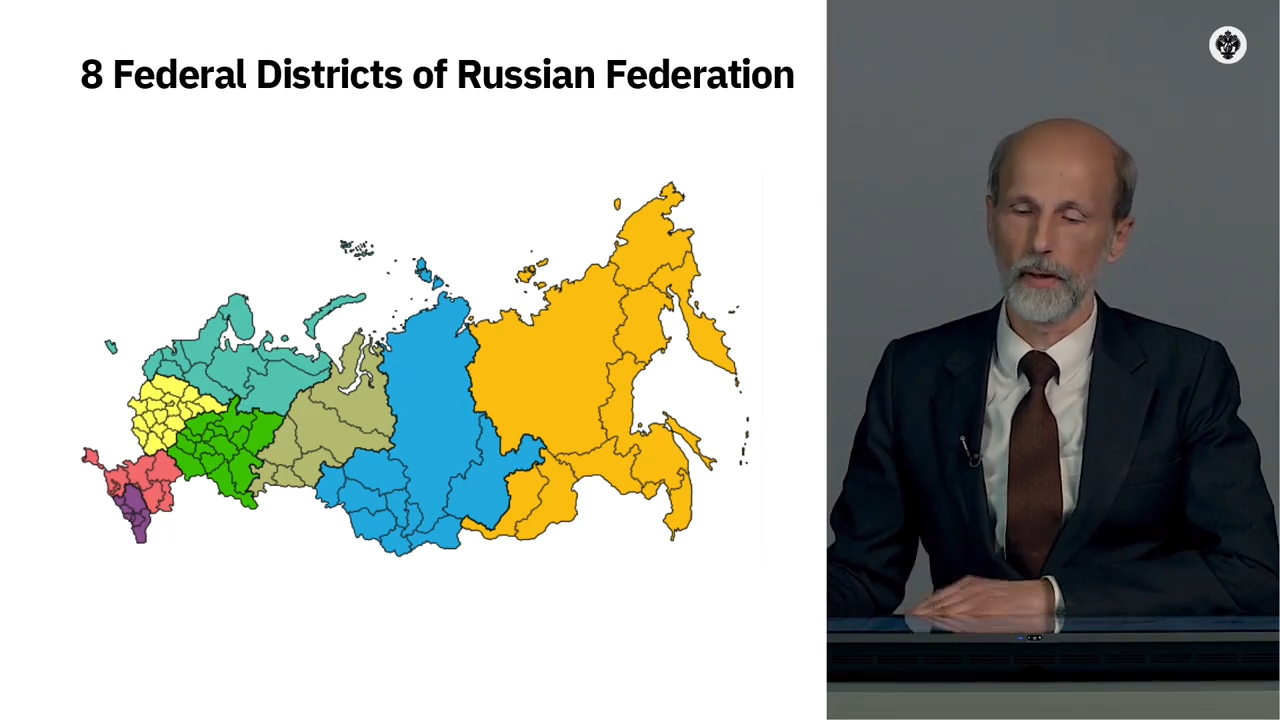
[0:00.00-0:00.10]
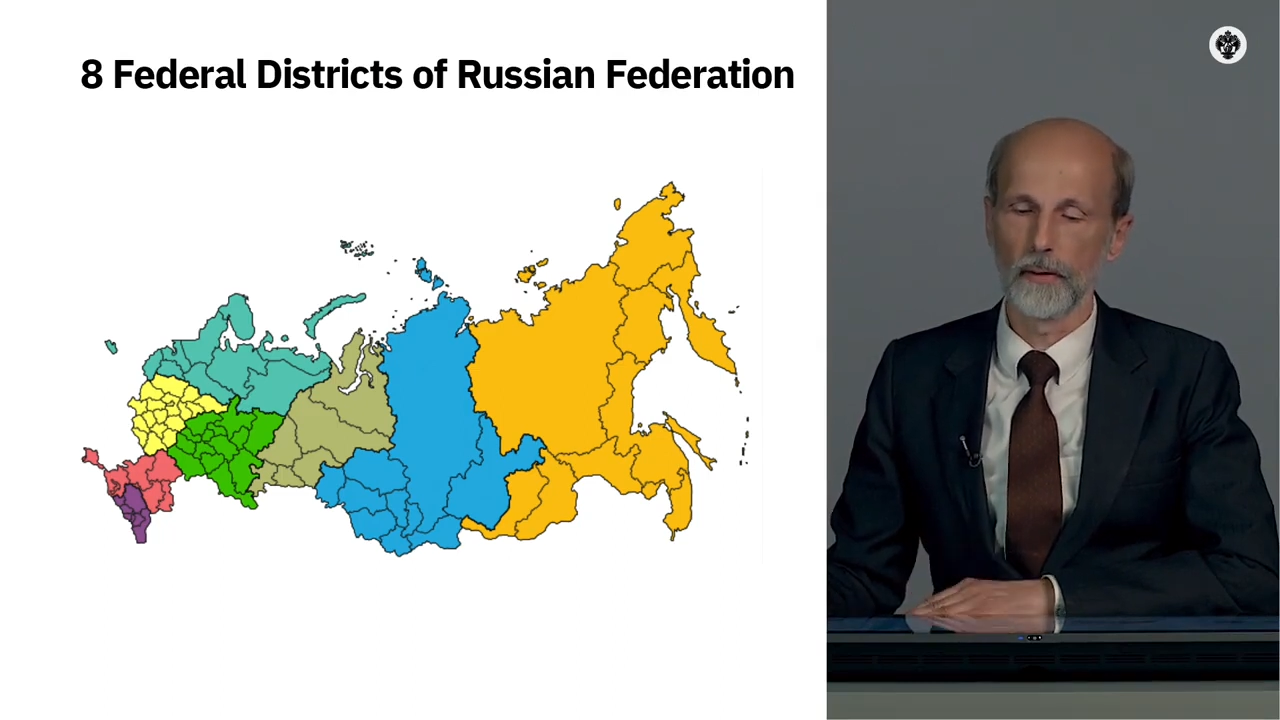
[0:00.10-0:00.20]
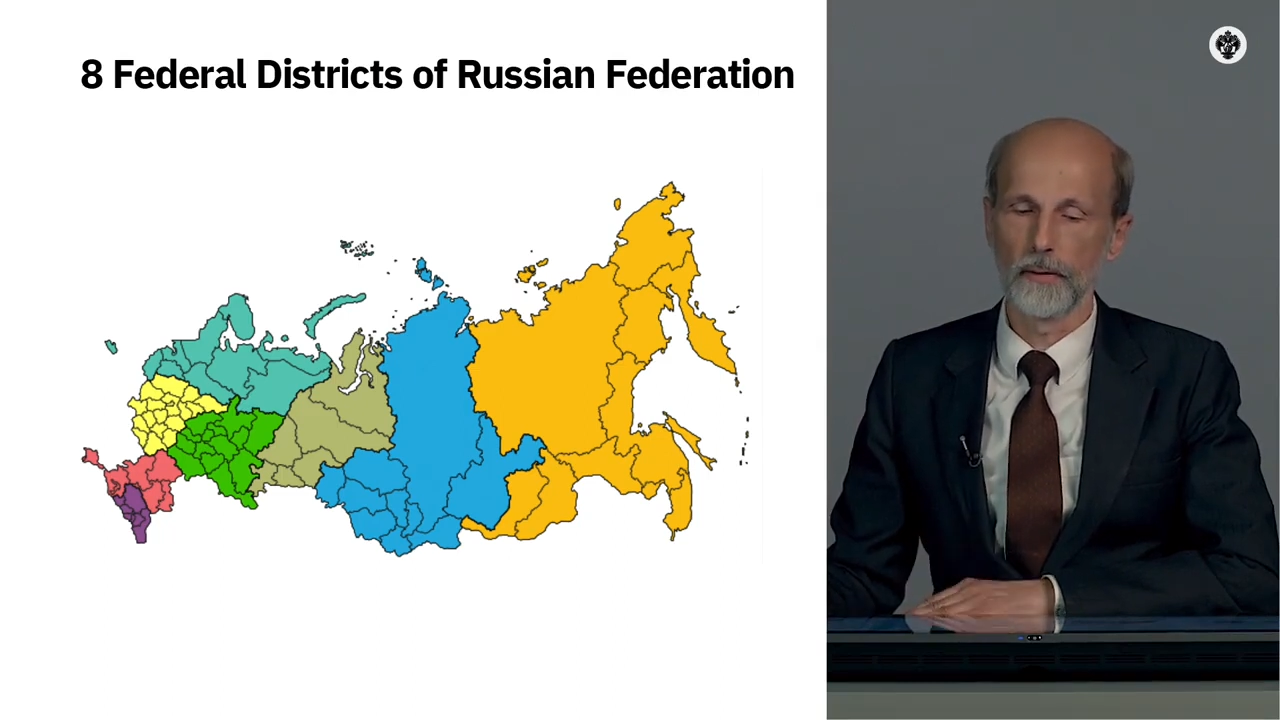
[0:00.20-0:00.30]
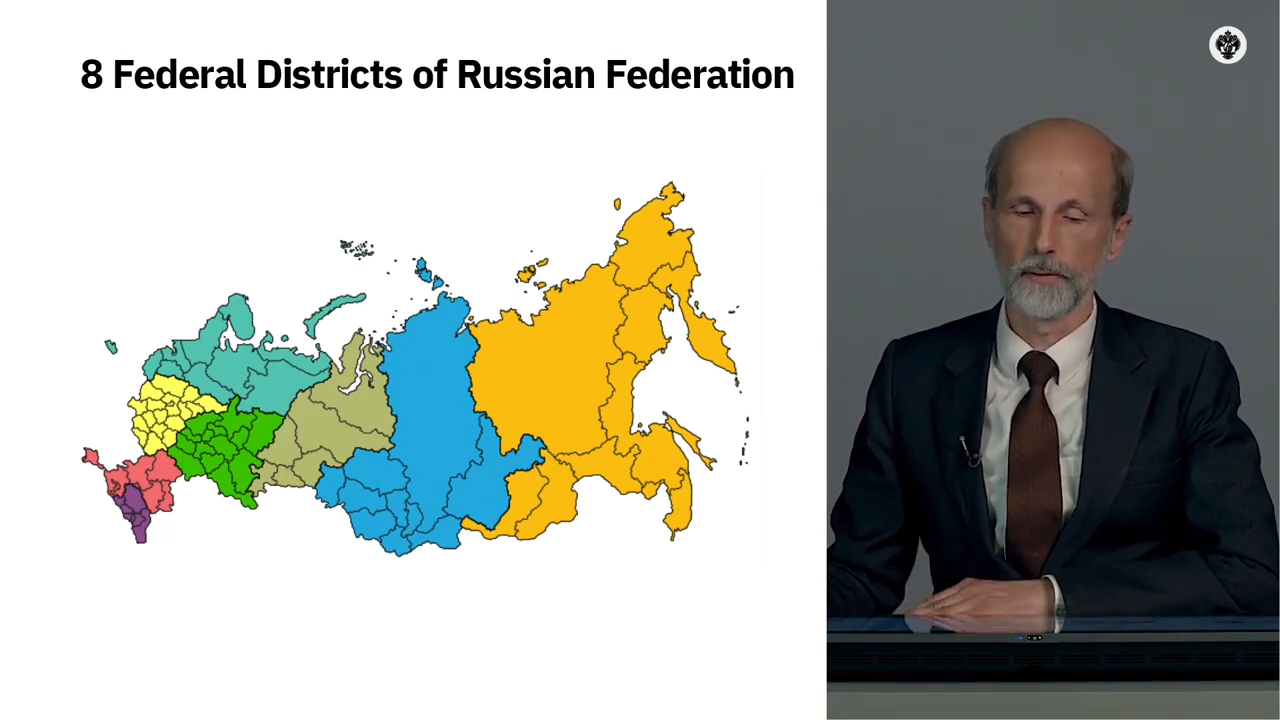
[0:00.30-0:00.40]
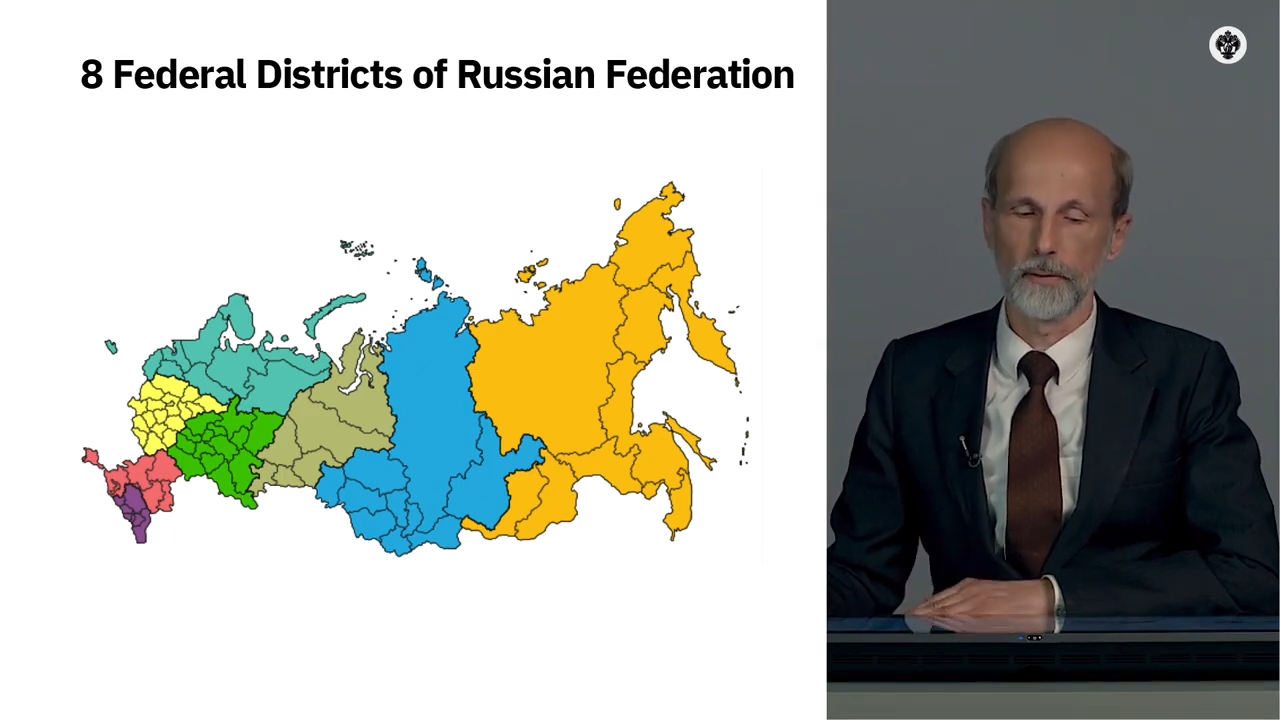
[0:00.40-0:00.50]

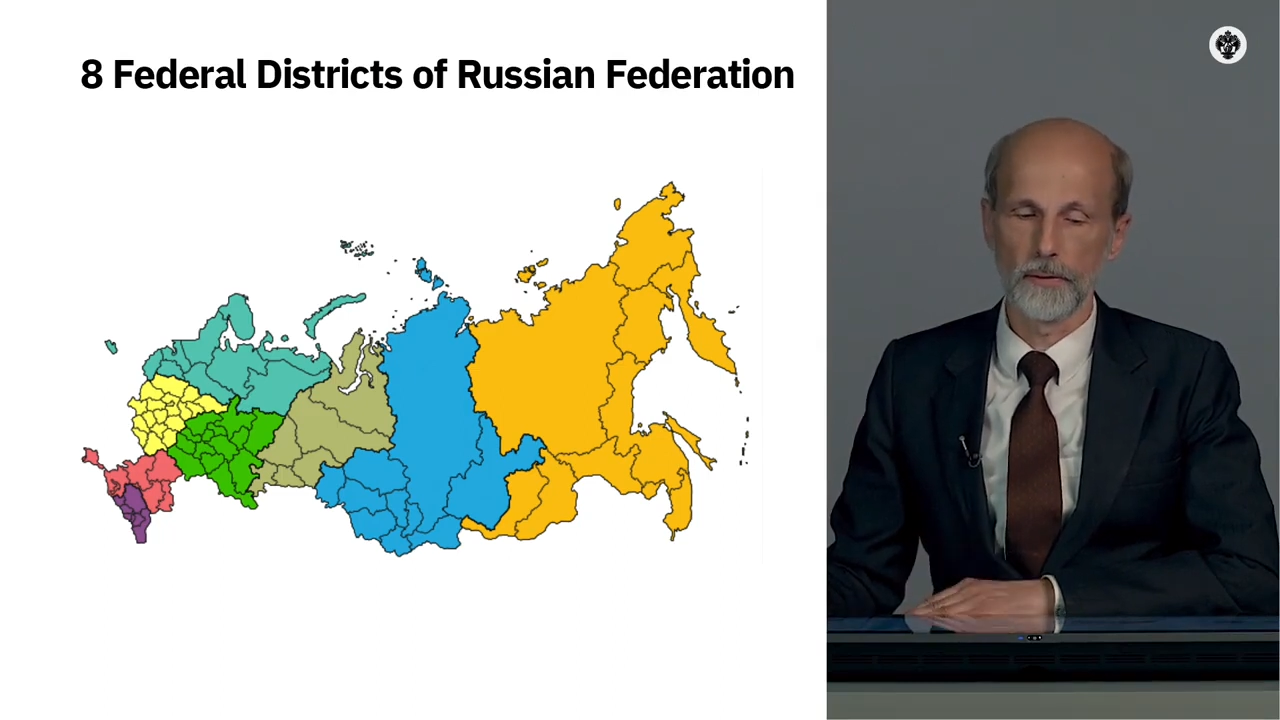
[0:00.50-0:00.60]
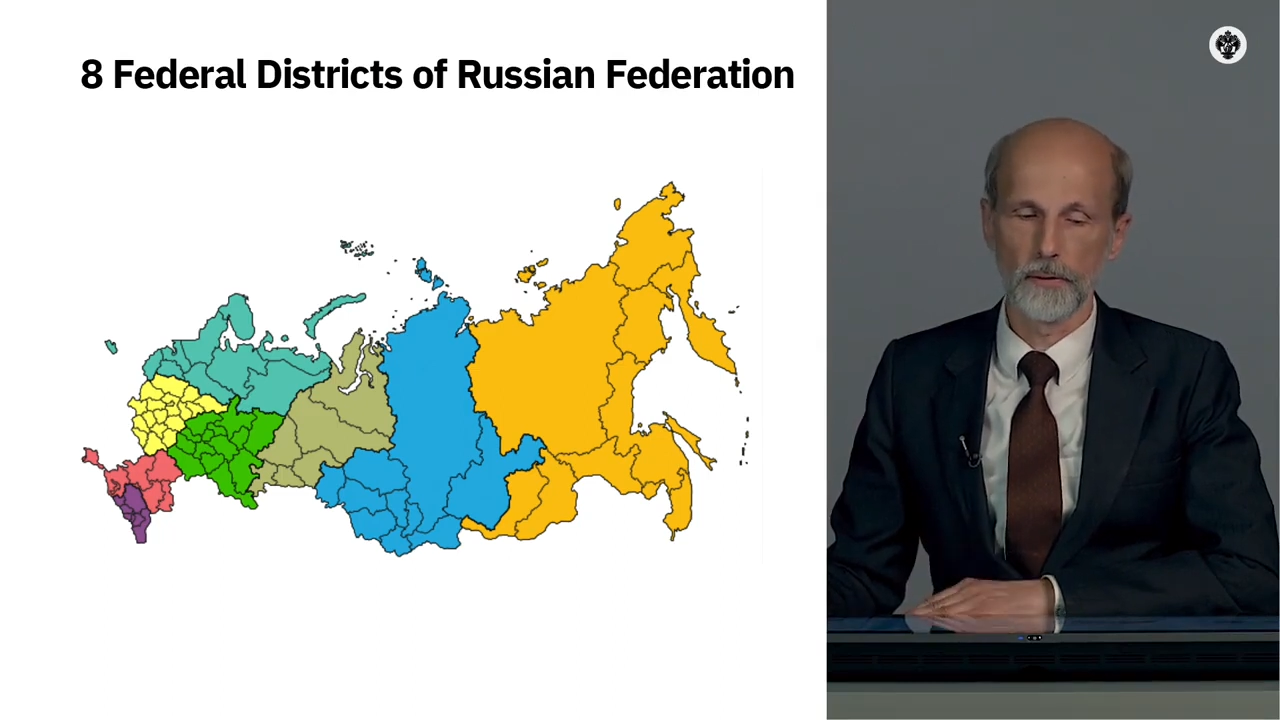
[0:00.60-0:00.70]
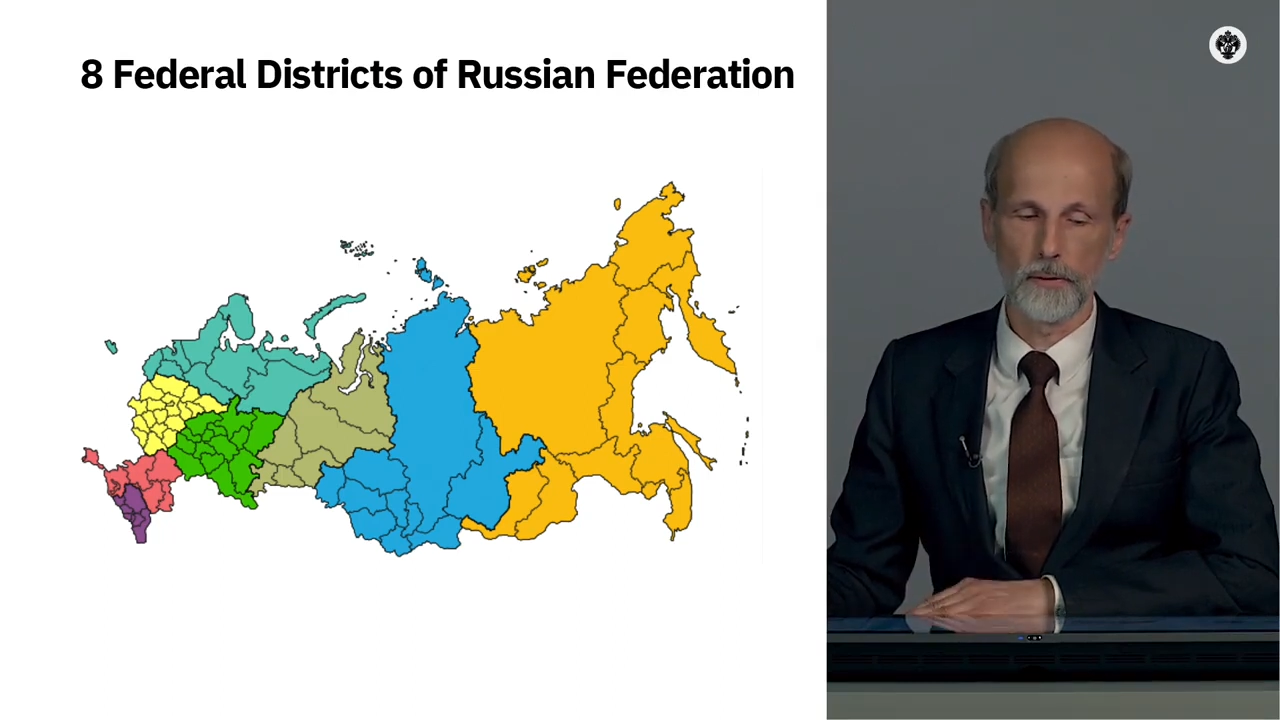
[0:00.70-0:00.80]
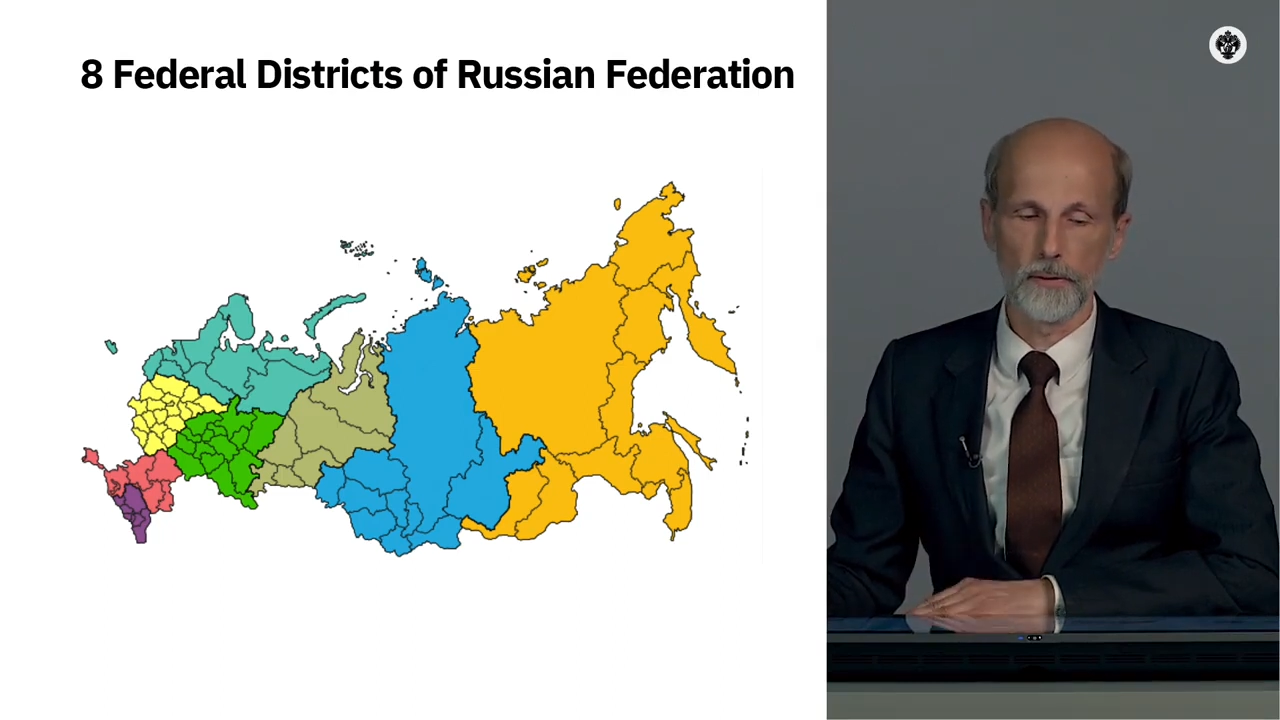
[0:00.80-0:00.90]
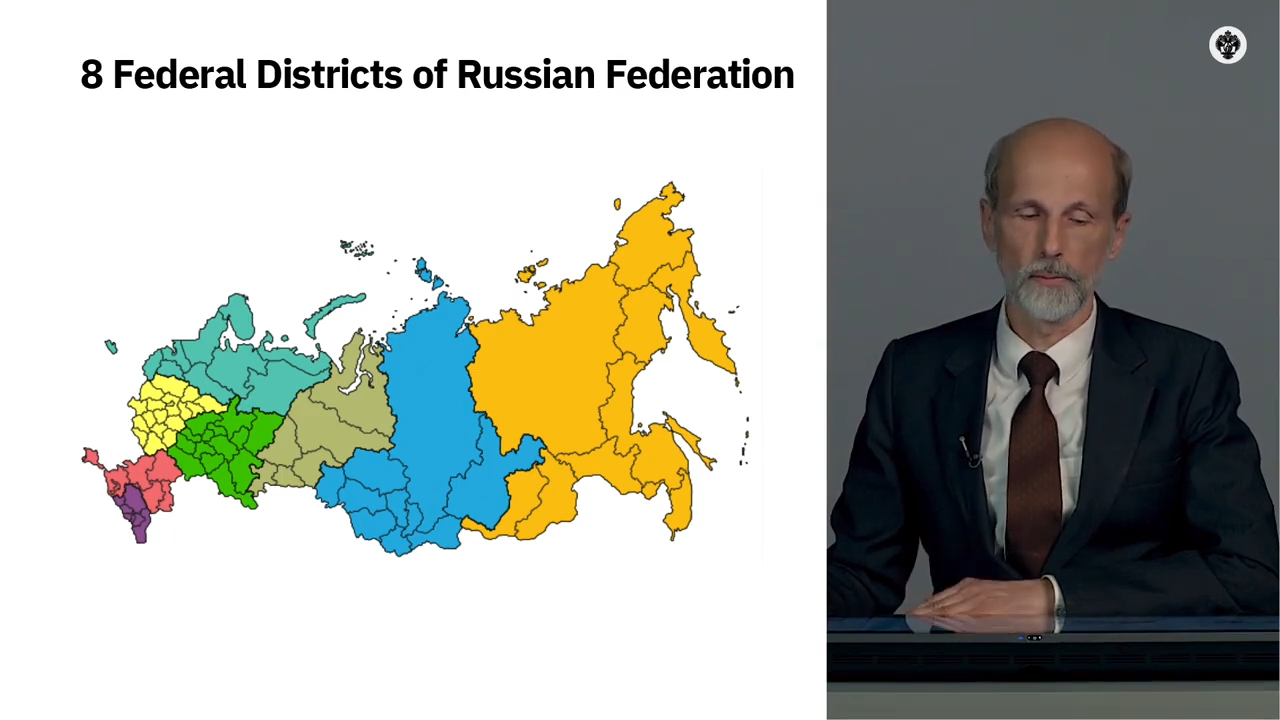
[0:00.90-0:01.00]
uh,
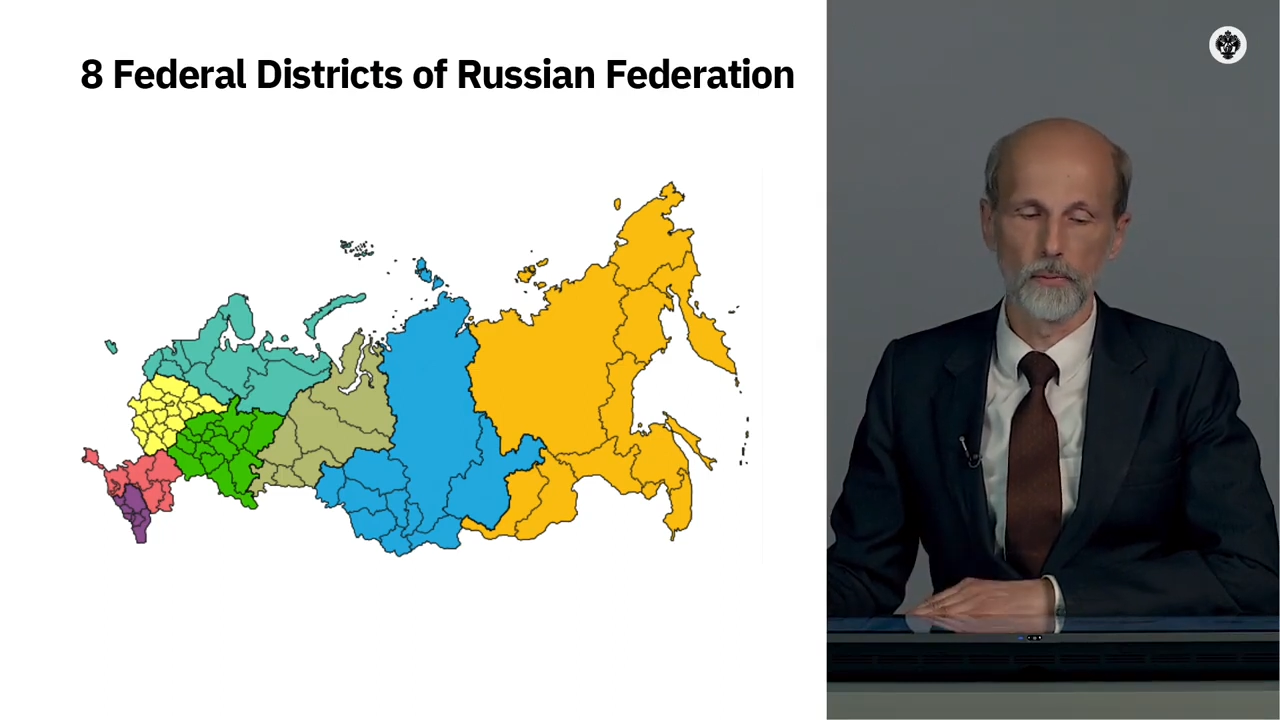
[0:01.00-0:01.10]
decisions